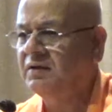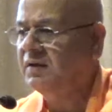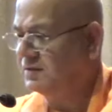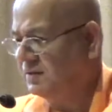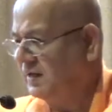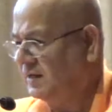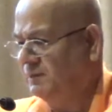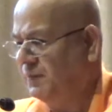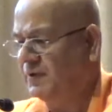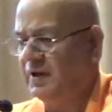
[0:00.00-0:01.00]
Just
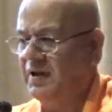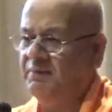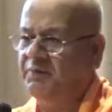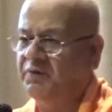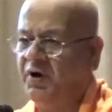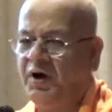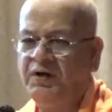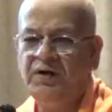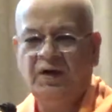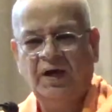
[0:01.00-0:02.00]
repeat the name of
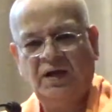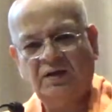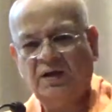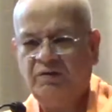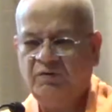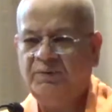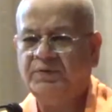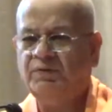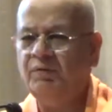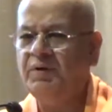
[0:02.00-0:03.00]
God and you will
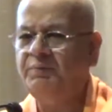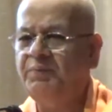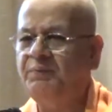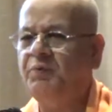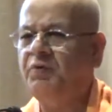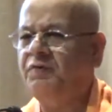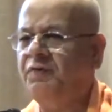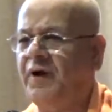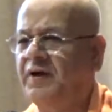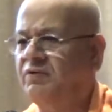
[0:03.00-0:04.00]
slowly be
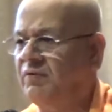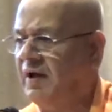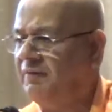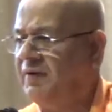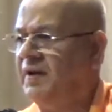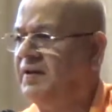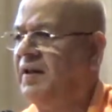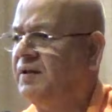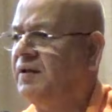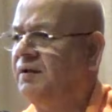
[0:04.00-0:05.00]
purified. You will have attained
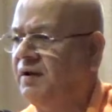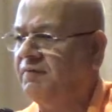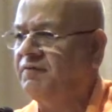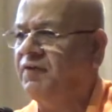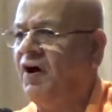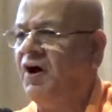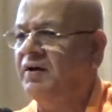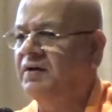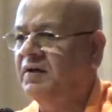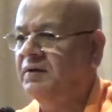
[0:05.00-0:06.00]
that love of
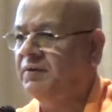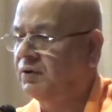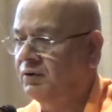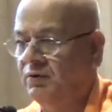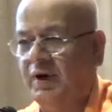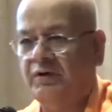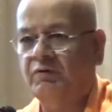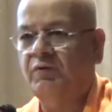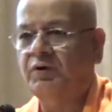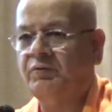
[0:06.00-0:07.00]
God. He said, no, I
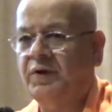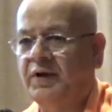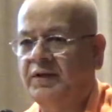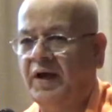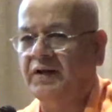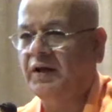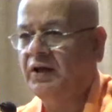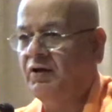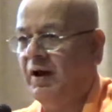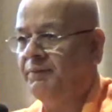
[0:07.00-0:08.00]
don't want to hear that.
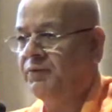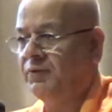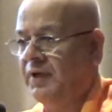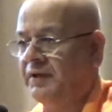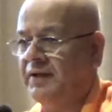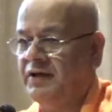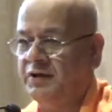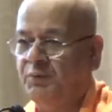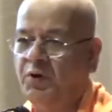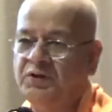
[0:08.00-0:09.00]
You have to take the
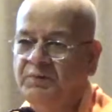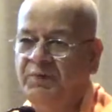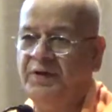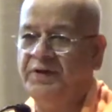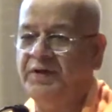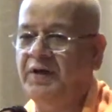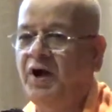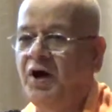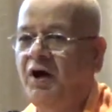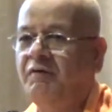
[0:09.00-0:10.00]

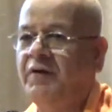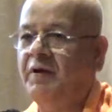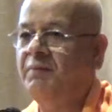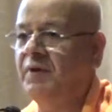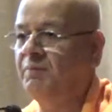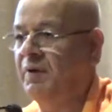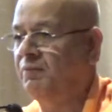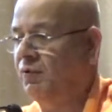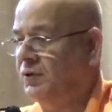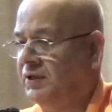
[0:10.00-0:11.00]
responsibility of giving me
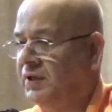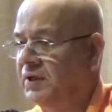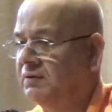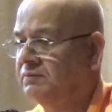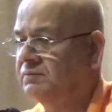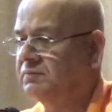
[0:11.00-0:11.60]
mukti.